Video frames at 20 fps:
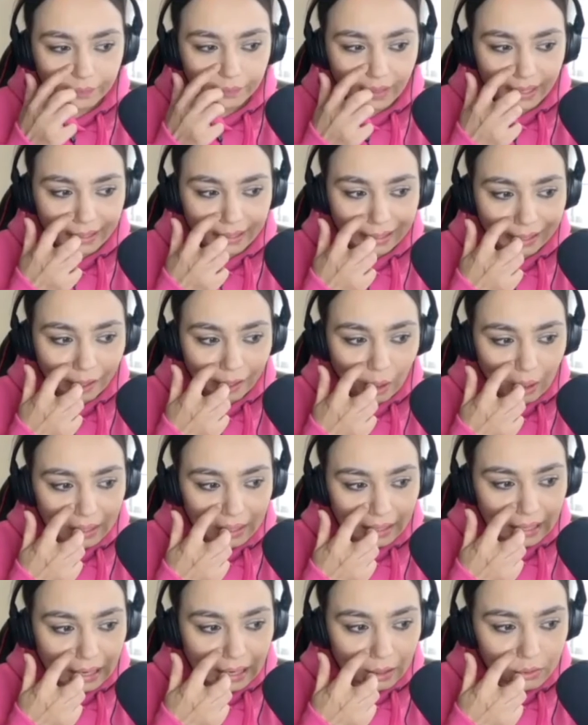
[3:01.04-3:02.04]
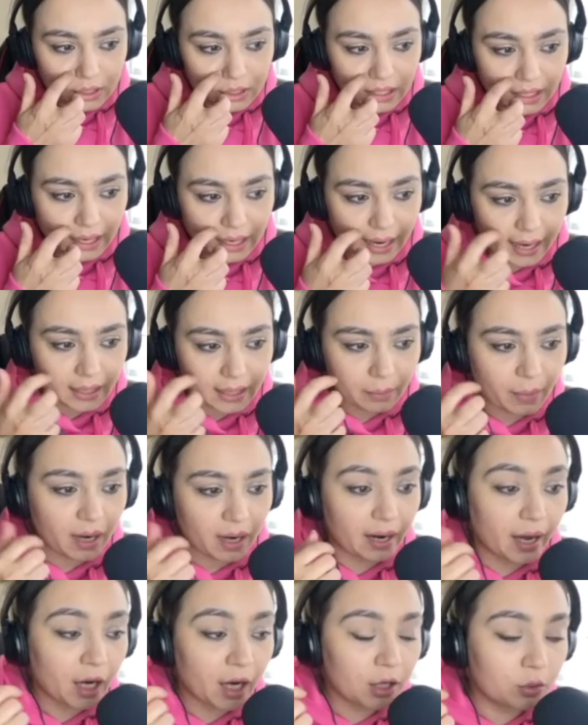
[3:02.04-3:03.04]
then calling out the animal
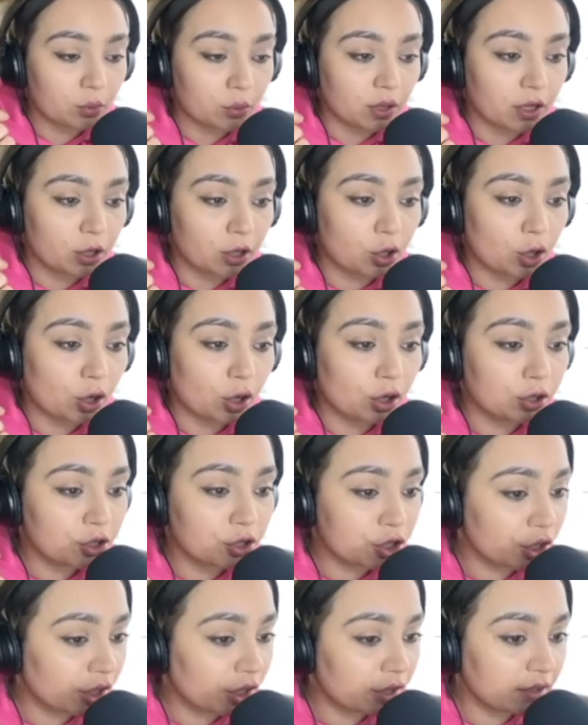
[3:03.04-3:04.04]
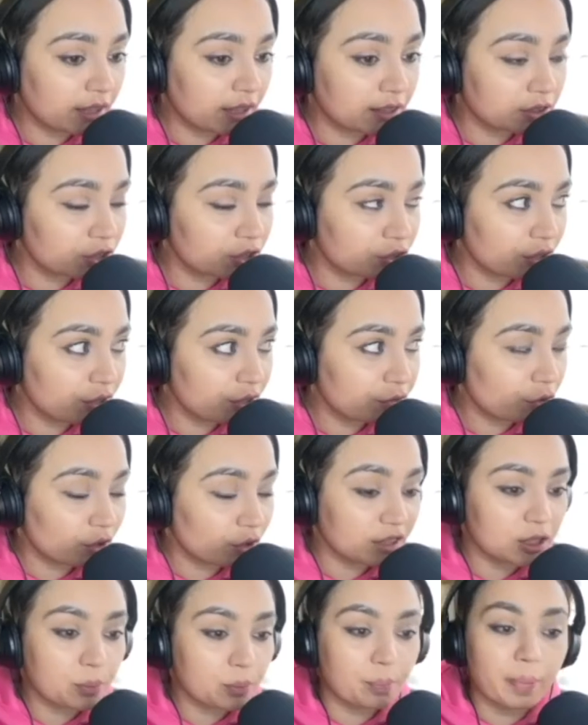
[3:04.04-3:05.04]
agriculture industry for its
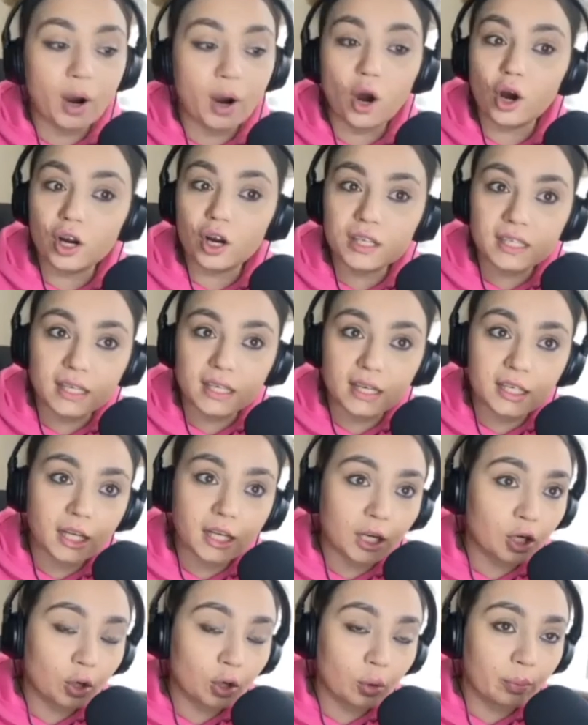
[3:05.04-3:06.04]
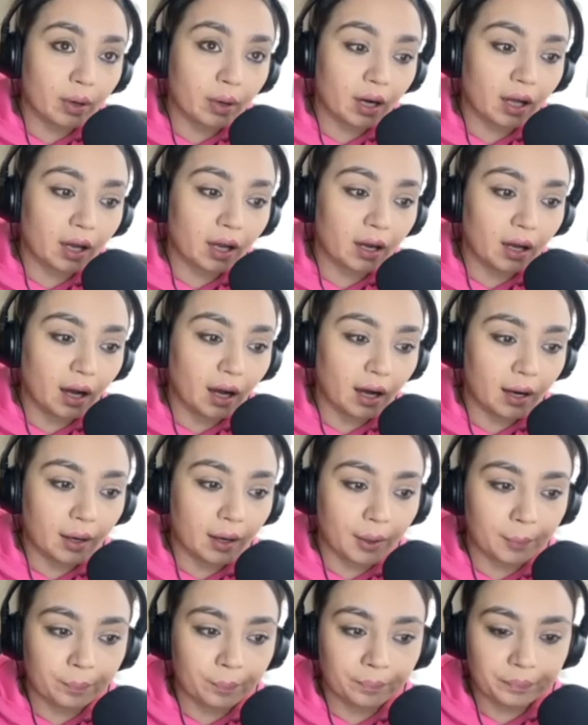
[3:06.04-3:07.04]
part in the global
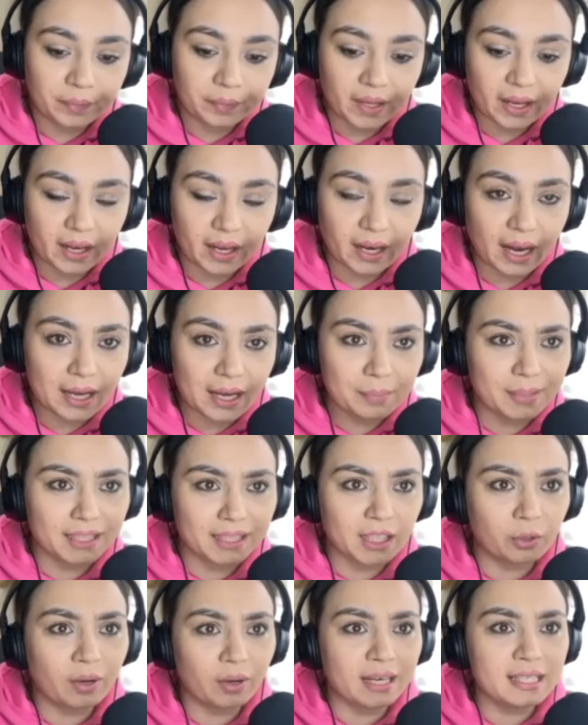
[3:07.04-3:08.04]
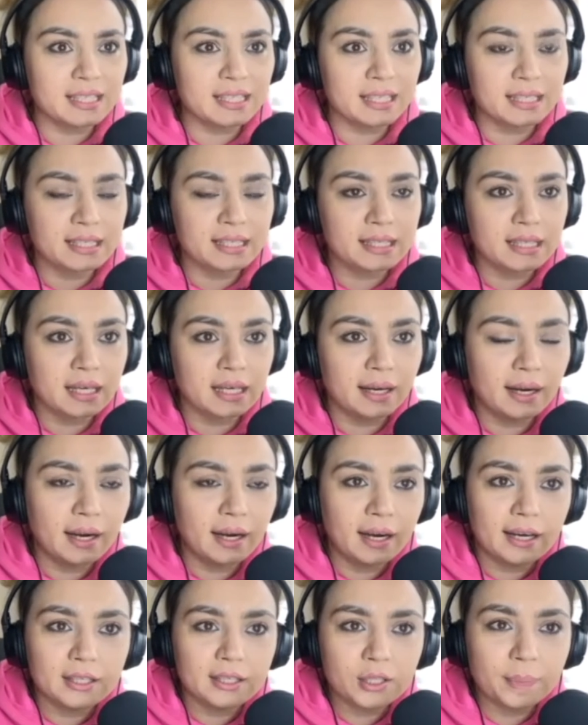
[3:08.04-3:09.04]
climate crisis.
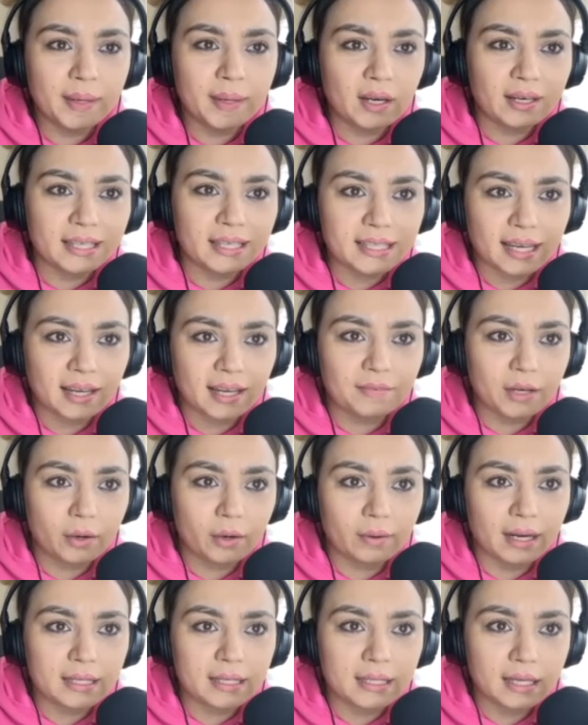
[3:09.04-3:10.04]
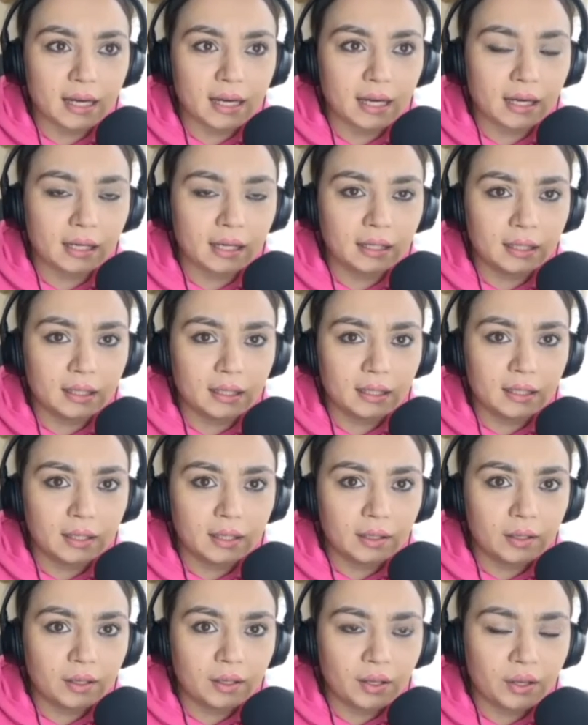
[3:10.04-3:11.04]
To be honest, I have no idea
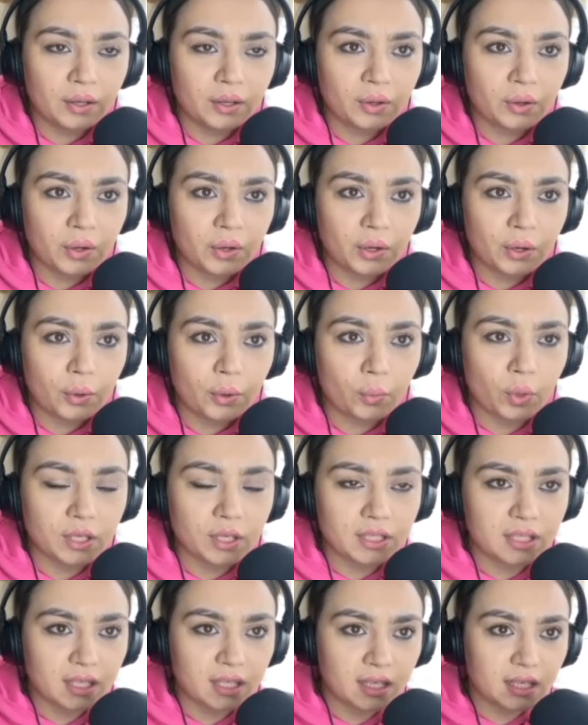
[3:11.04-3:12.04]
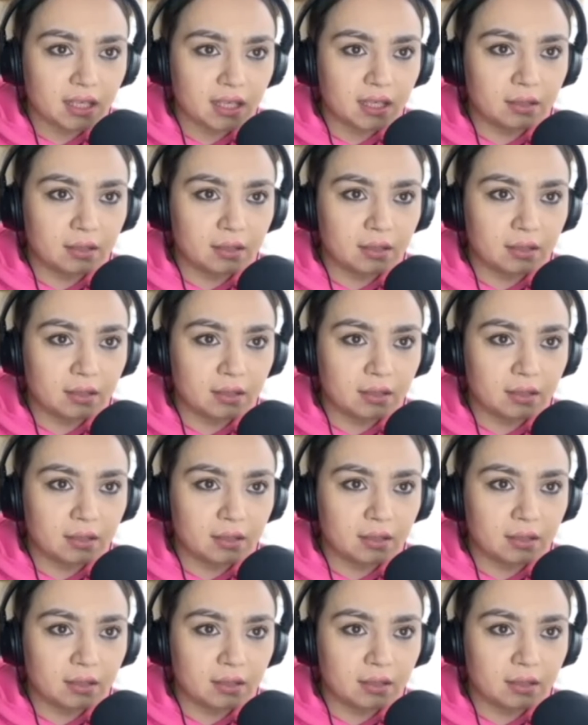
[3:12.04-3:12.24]
what's the